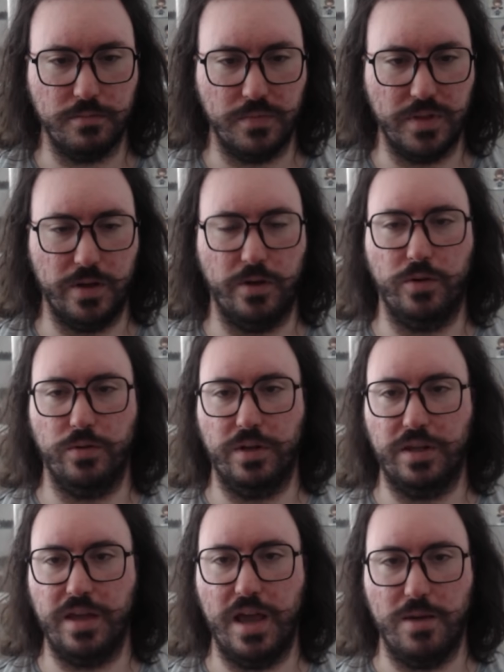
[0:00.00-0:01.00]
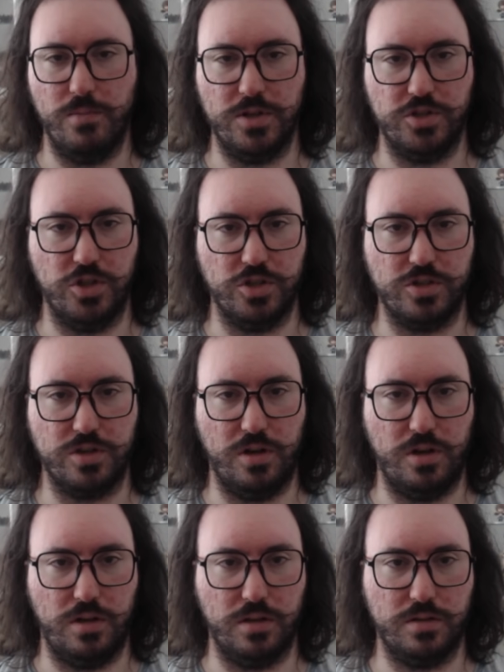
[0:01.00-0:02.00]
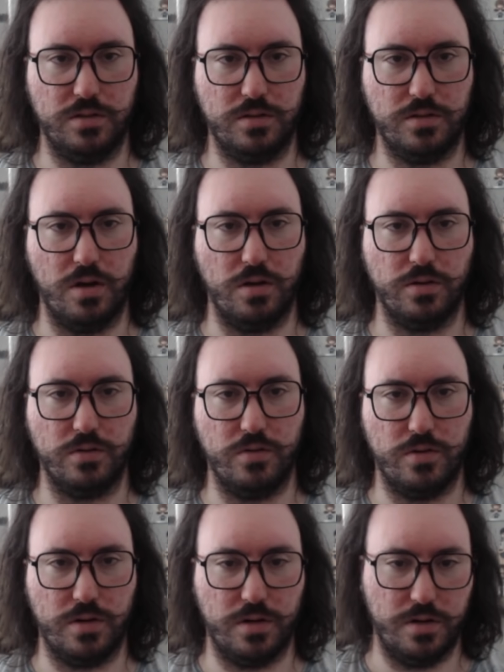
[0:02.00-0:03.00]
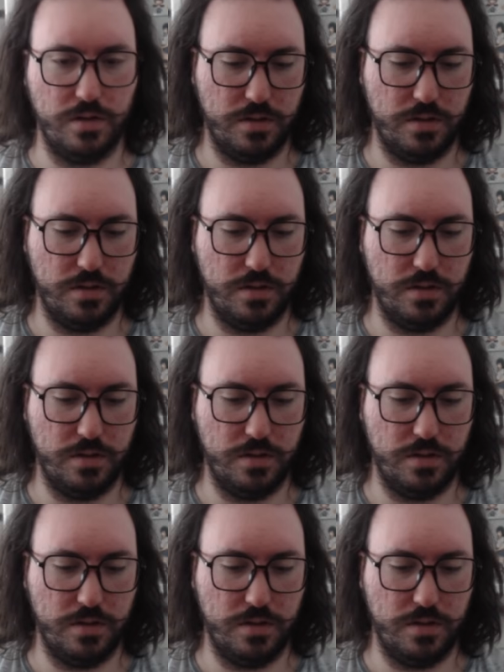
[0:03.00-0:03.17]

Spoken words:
No, the game is just called Concord.